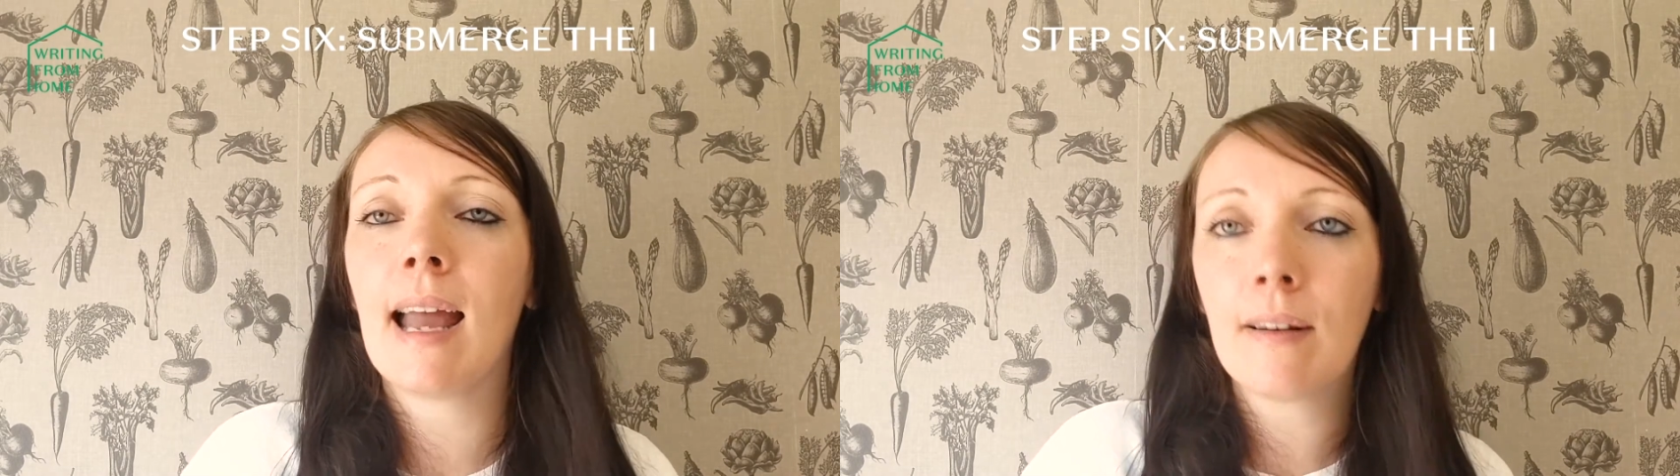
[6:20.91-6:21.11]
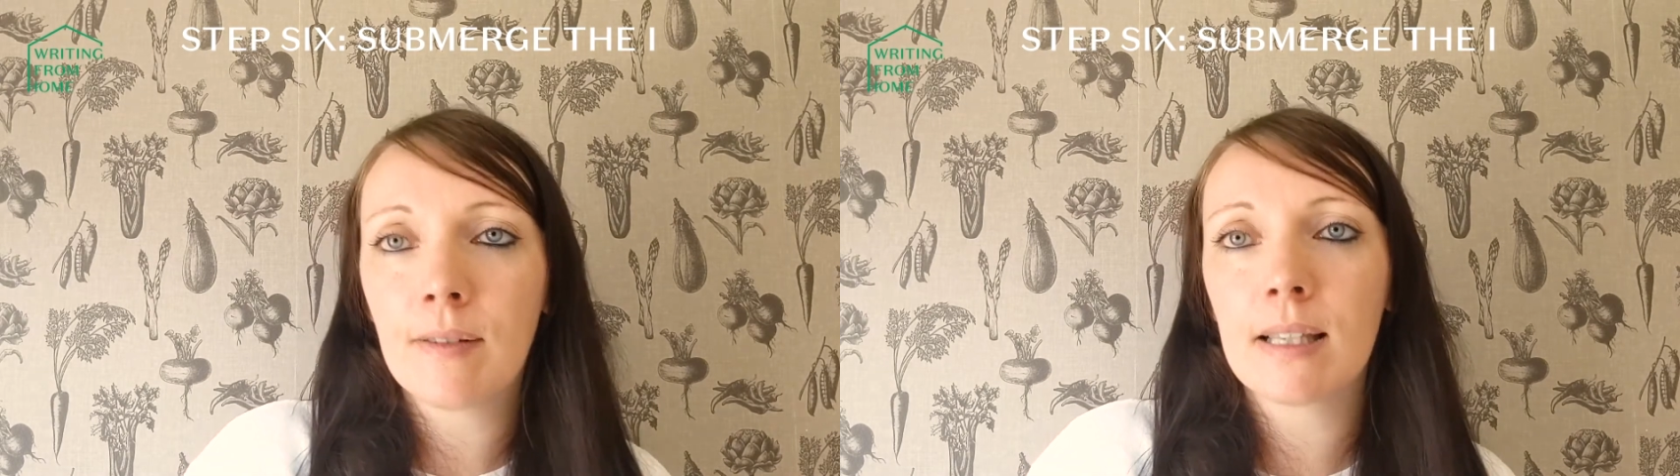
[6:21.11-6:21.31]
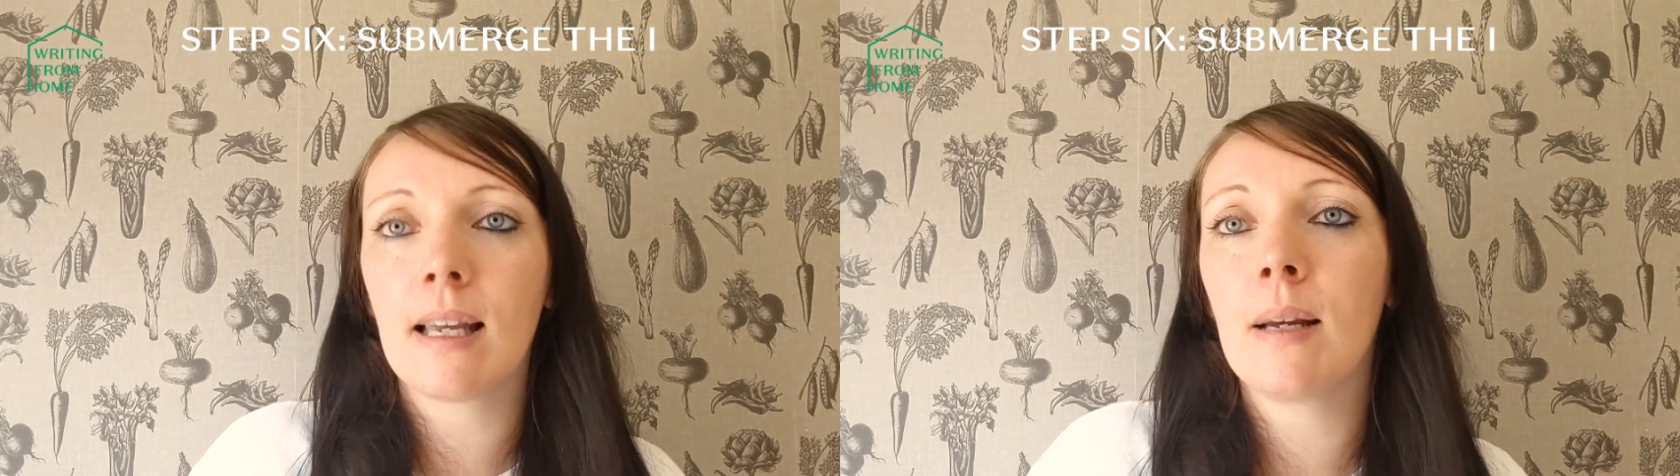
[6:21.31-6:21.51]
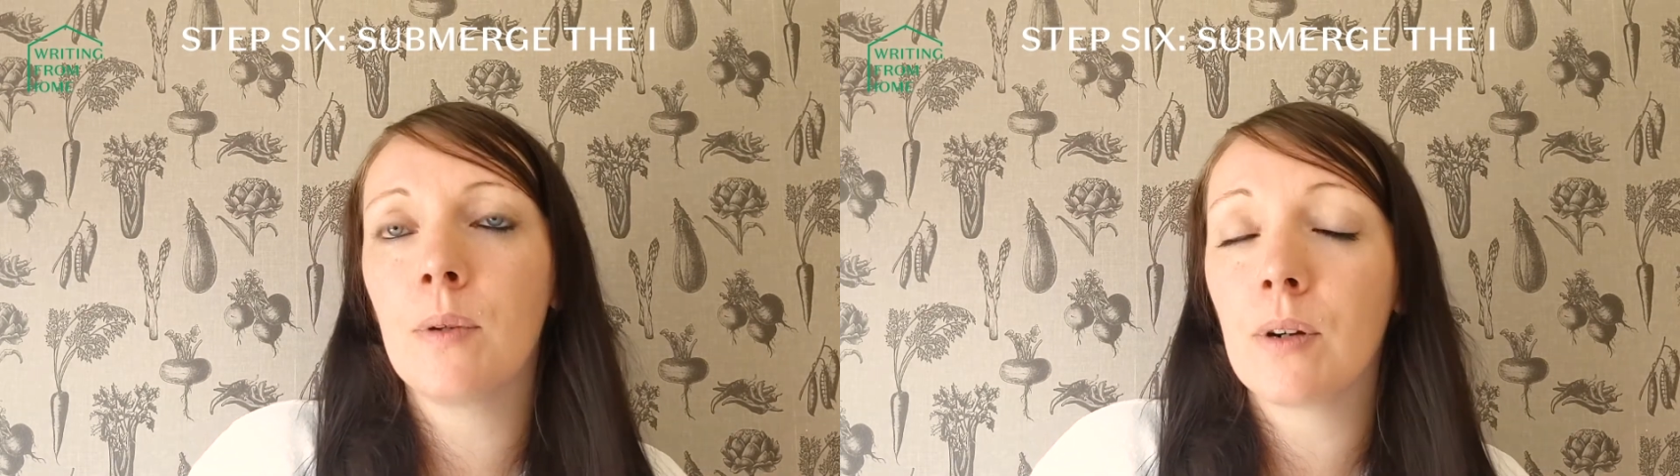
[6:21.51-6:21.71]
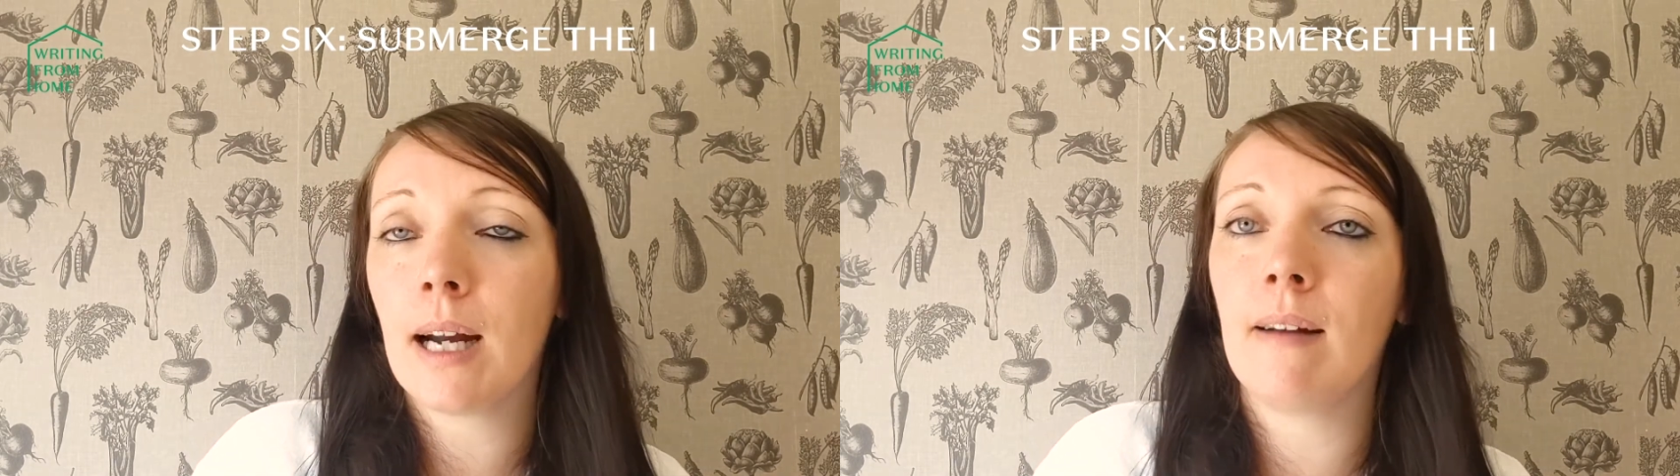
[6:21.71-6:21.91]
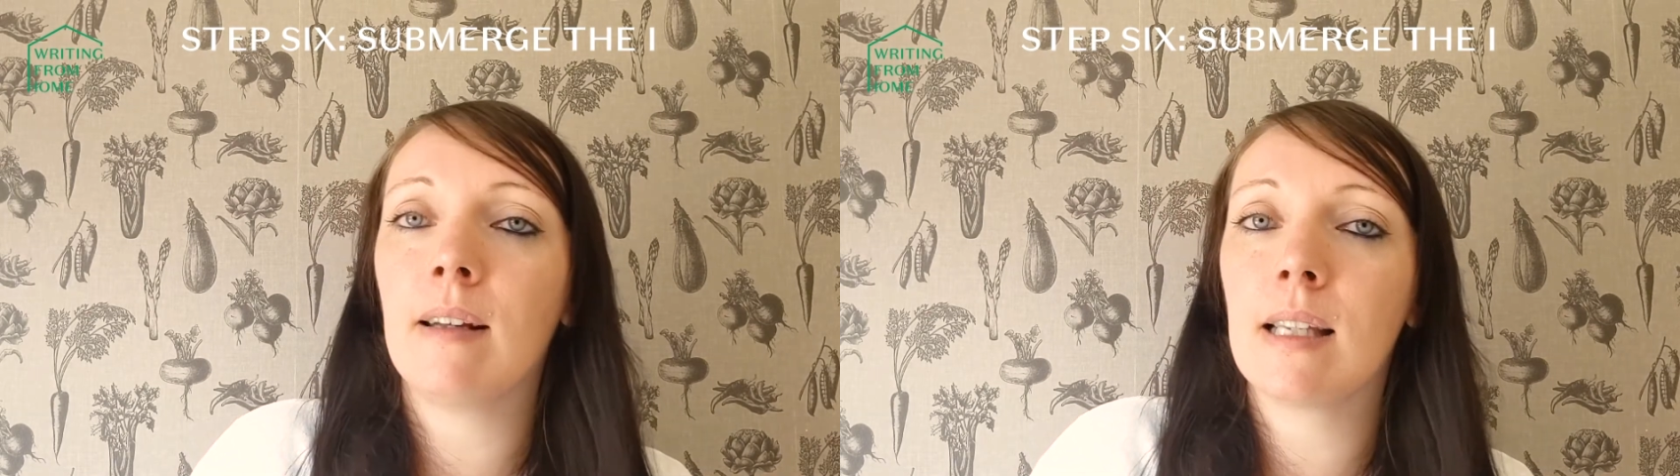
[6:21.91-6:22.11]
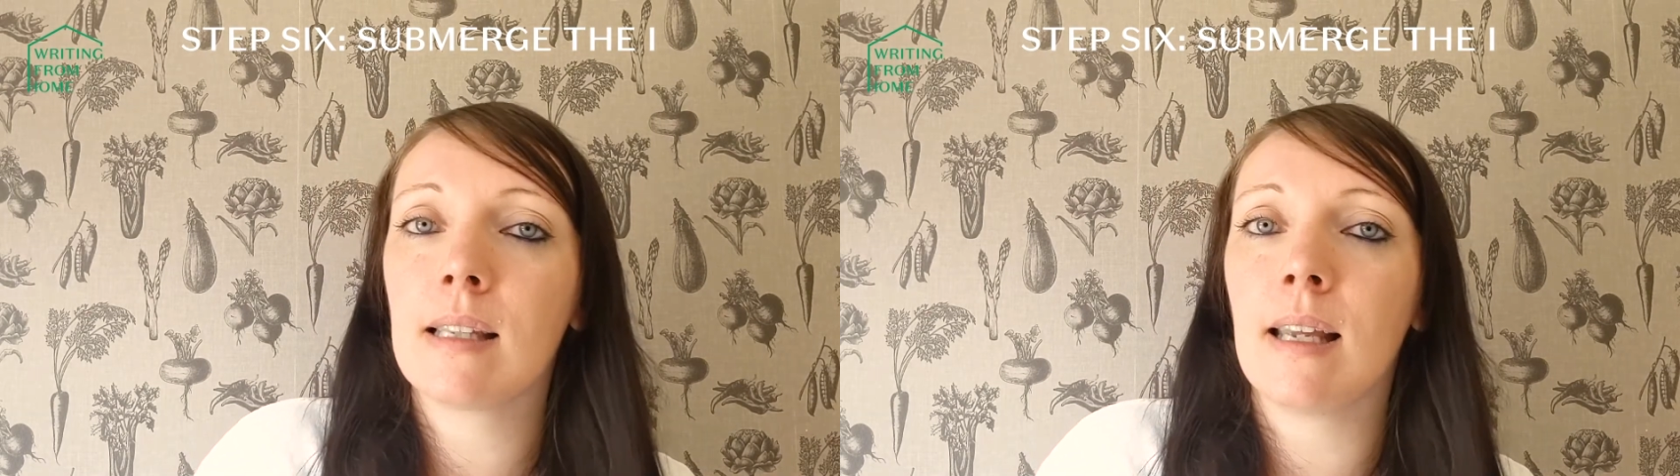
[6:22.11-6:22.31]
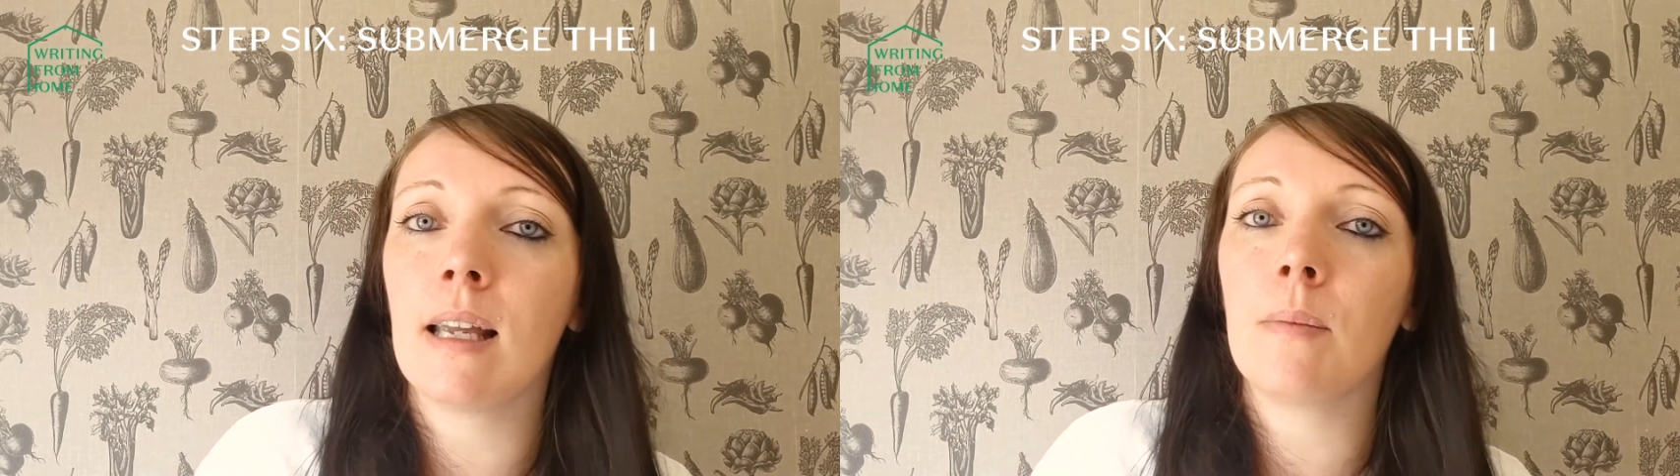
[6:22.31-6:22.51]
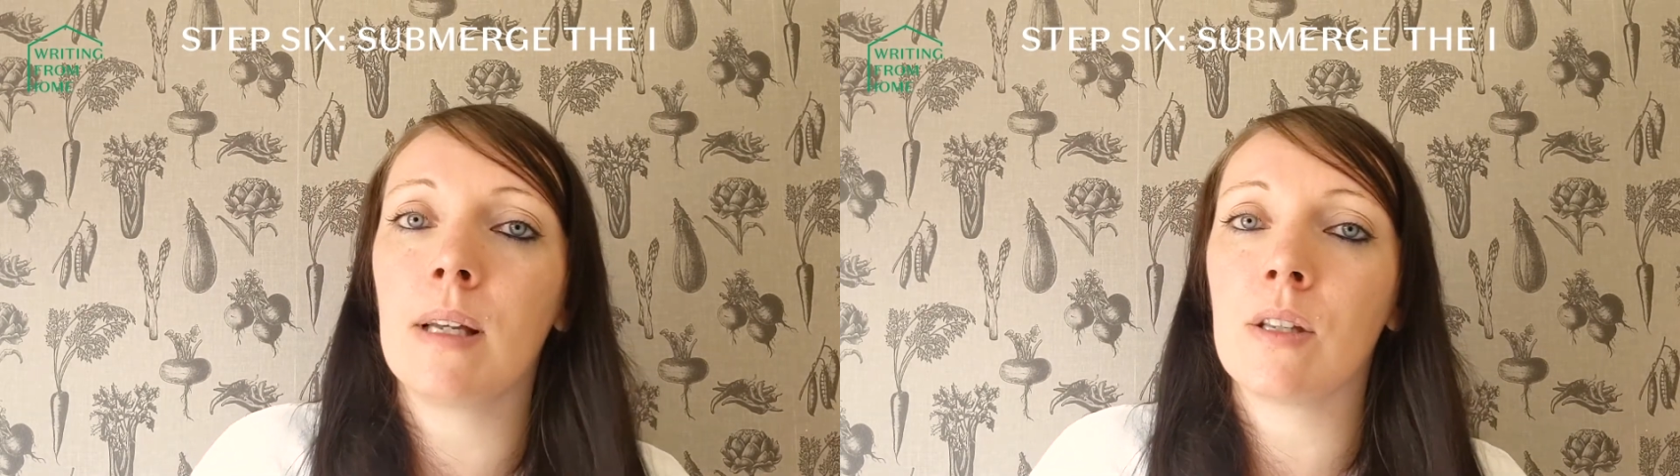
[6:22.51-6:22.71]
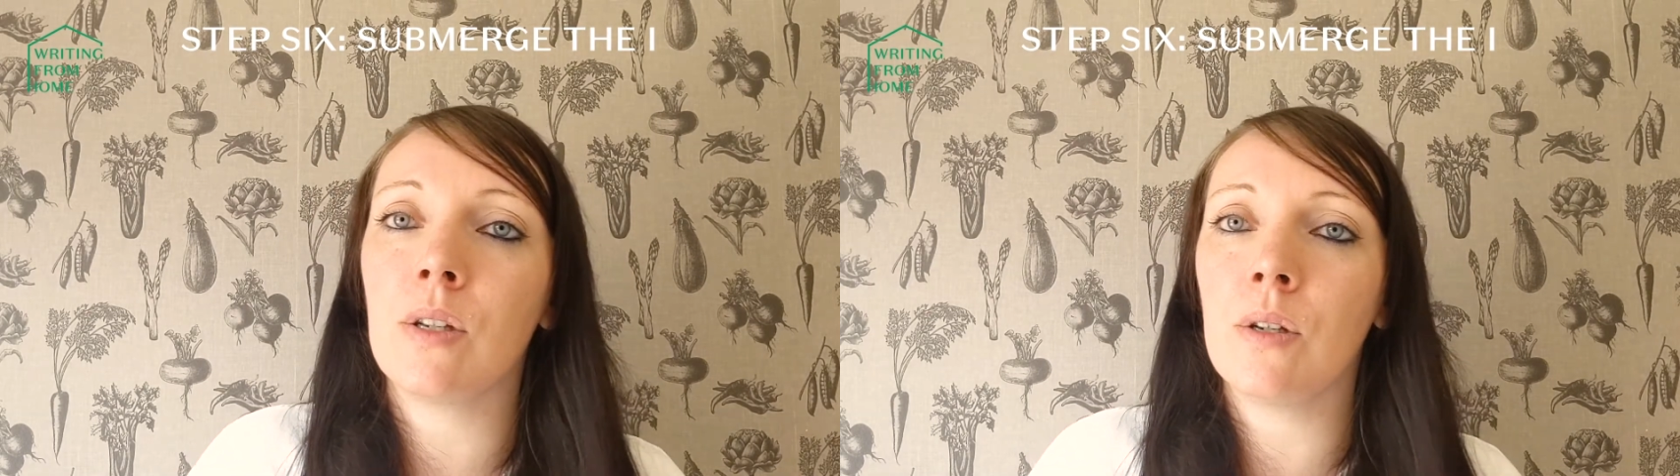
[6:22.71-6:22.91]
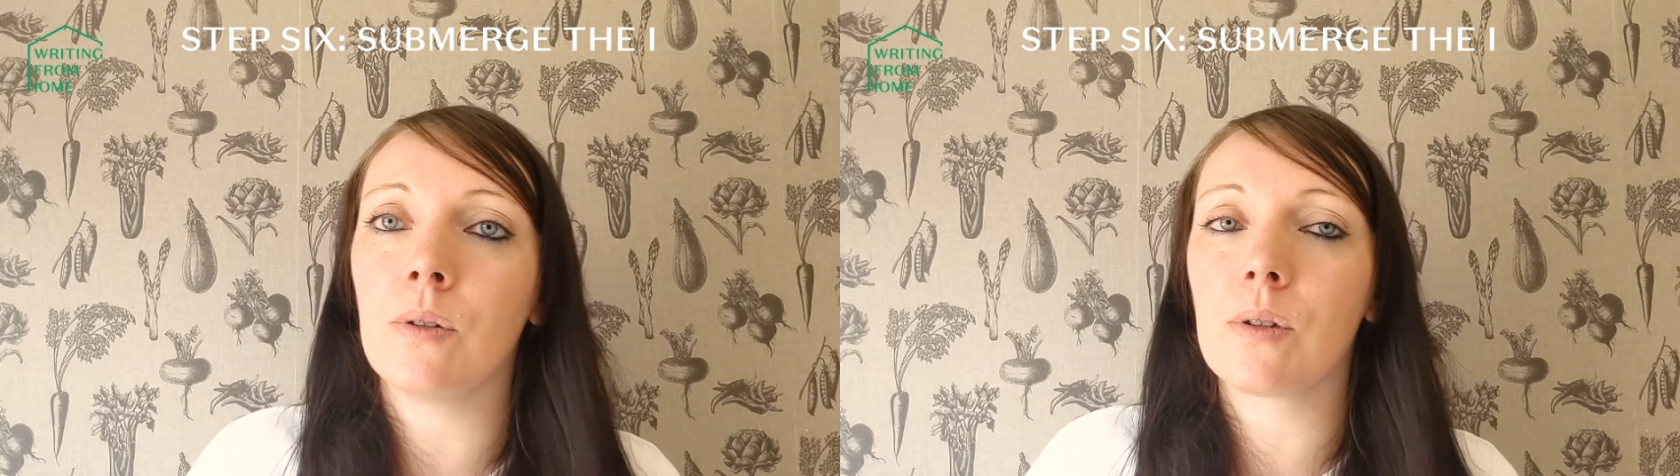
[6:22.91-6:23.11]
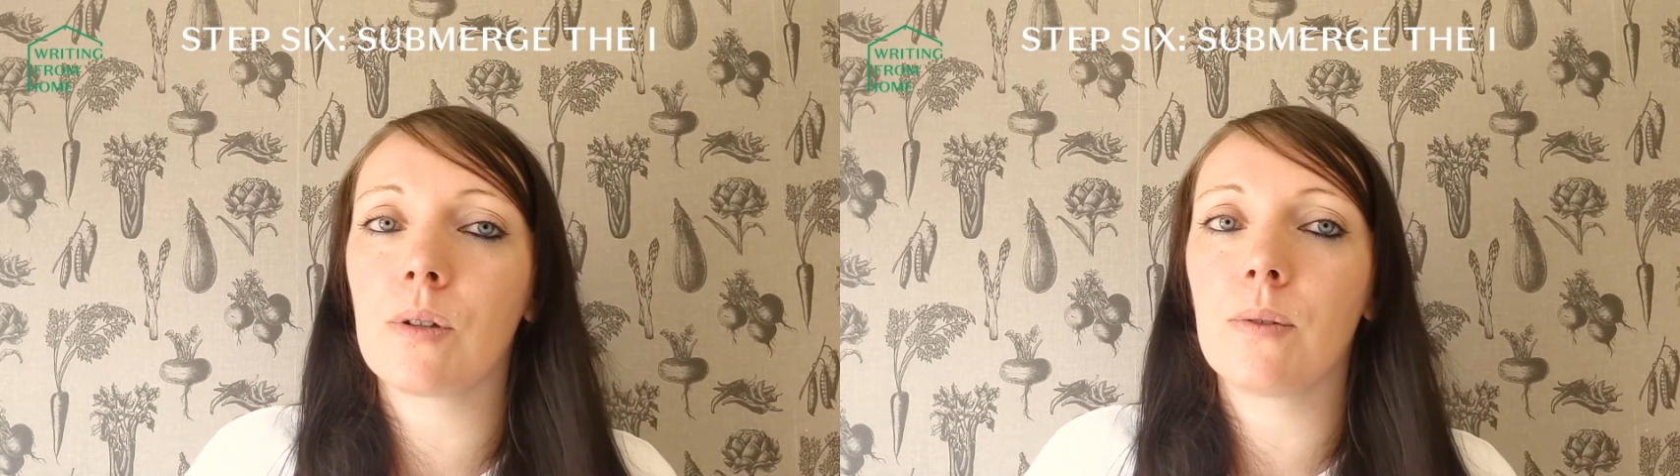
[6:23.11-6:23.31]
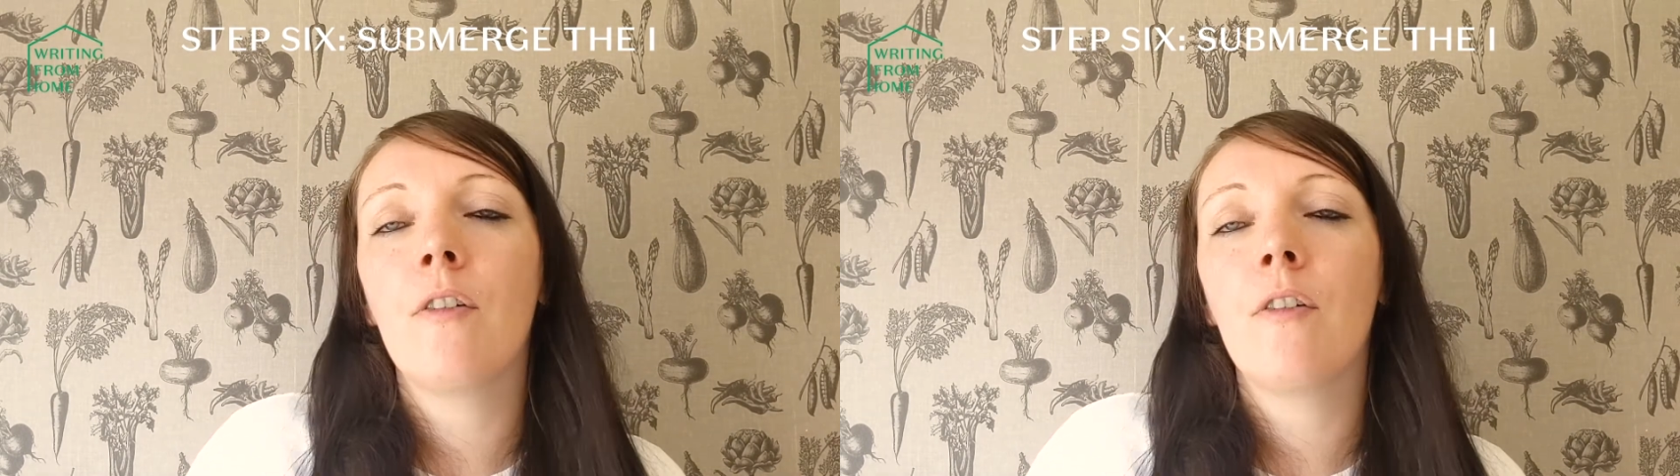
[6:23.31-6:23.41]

every time your character's name is used.